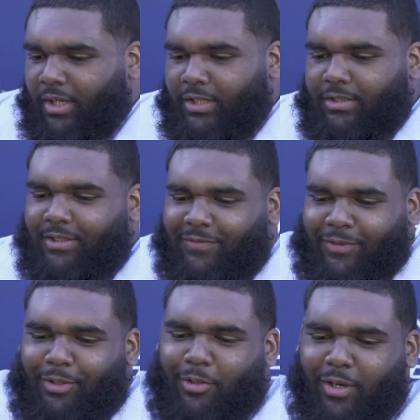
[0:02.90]
Man, it's, it's
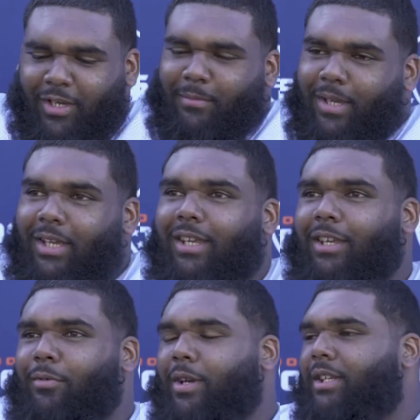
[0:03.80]
feel great, man. I
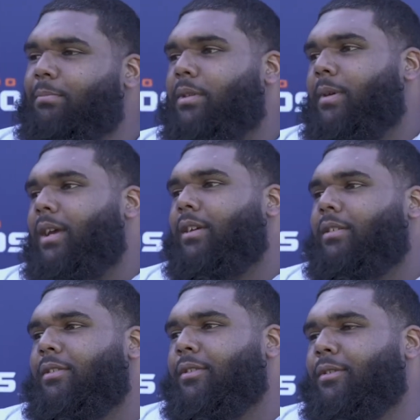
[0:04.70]
can't wait to be back.
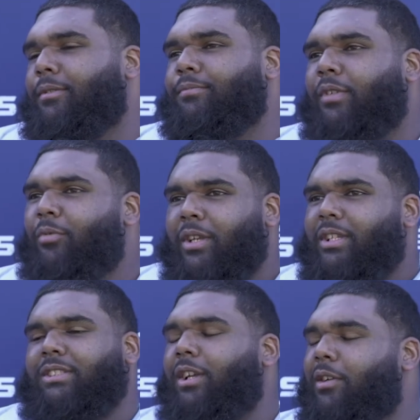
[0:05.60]
Um, I'm ready
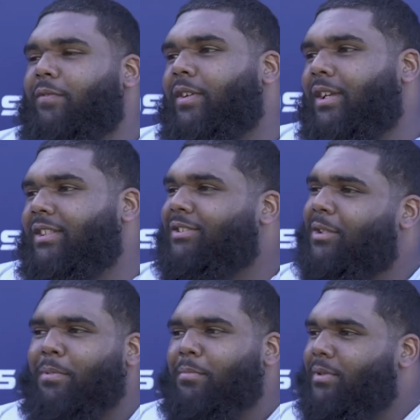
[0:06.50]
to see all the fans
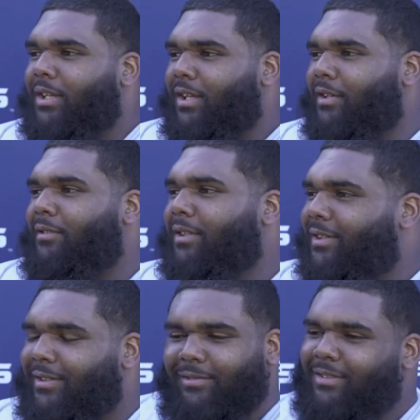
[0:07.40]
jump up and down,
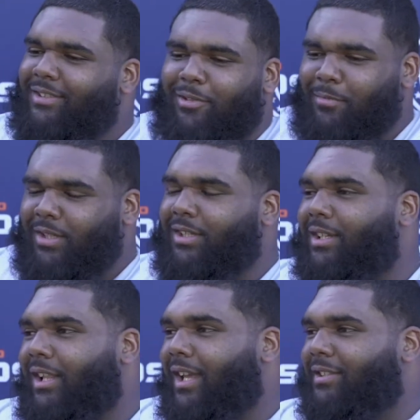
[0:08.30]
and it's gonna be under
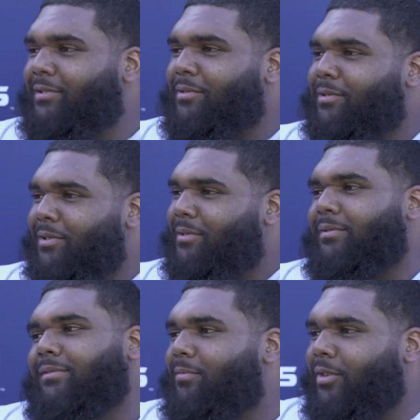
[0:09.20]
the lights too. So
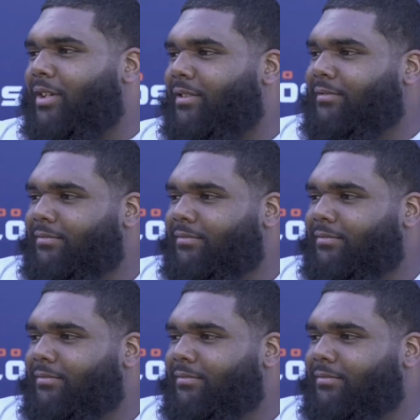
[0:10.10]
I'm ready.